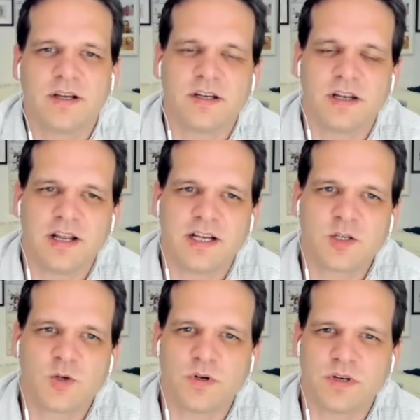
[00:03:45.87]
And the
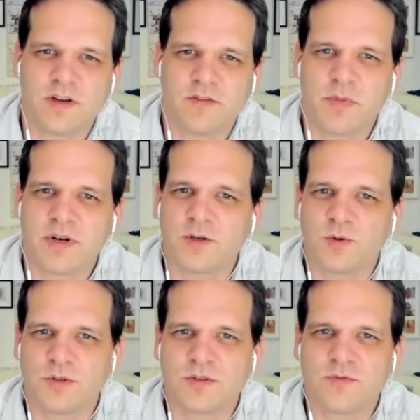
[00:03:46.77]
last quarter, everybody
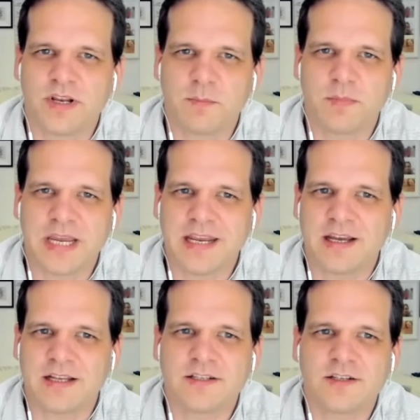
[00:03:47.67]
who's running paid
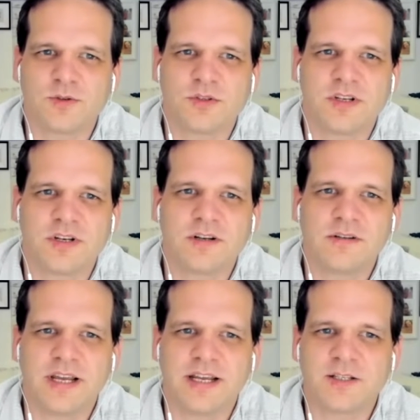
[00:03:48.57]
ads knows that the
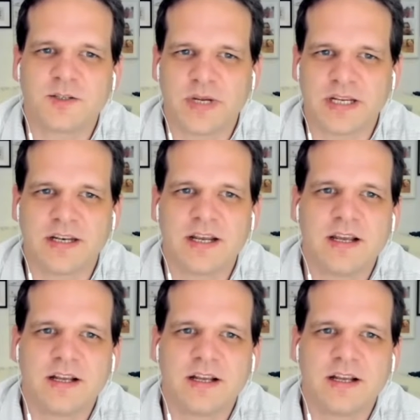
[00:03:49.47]
ad spend